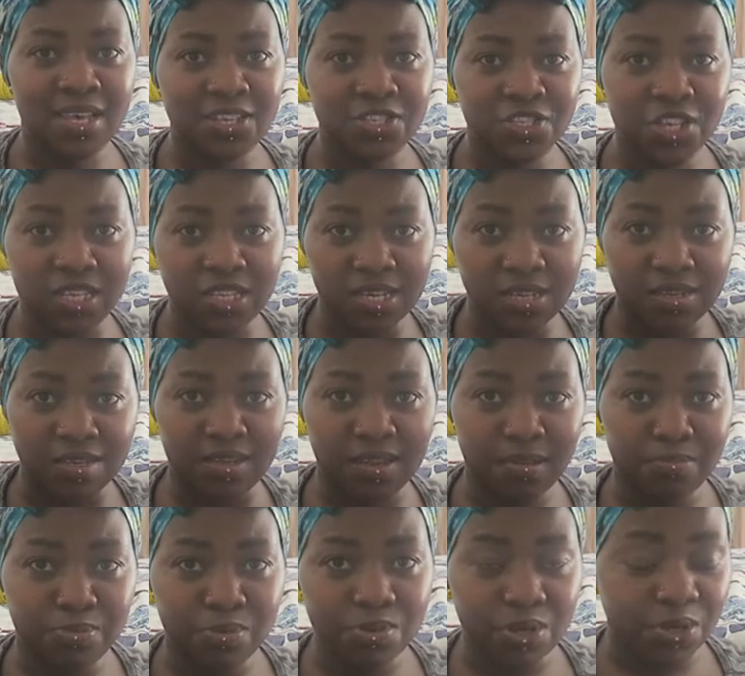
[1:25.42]
sunshine in and i'll
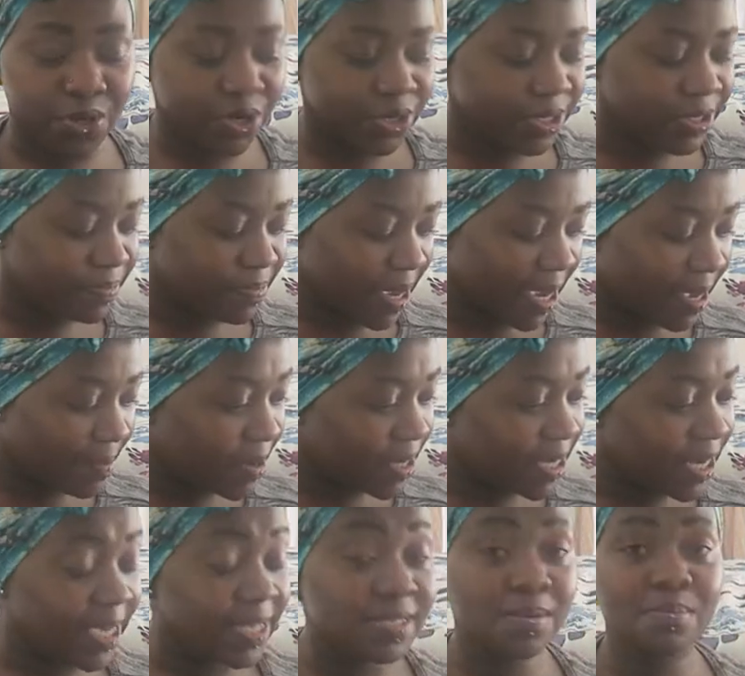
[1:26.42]
pull the curtains back a bit
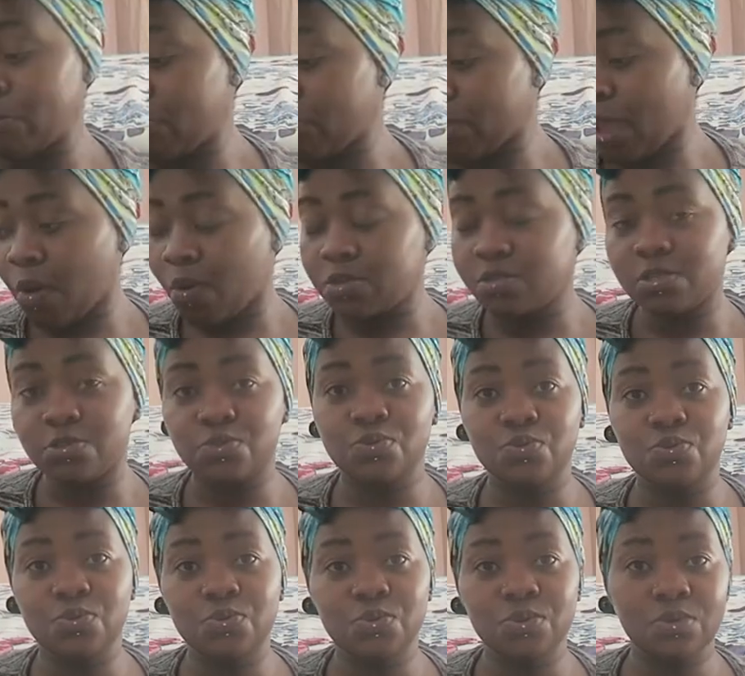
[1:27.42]
later i wanted
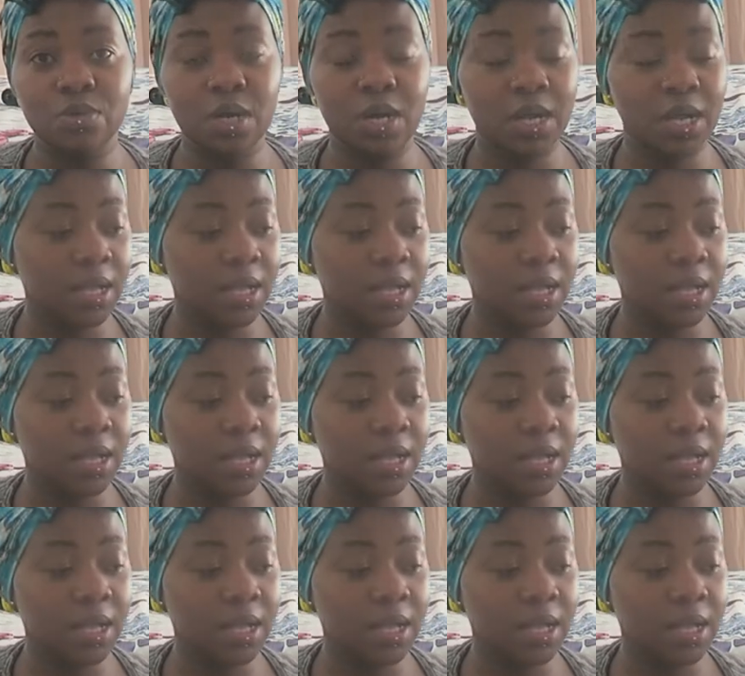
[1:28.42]
to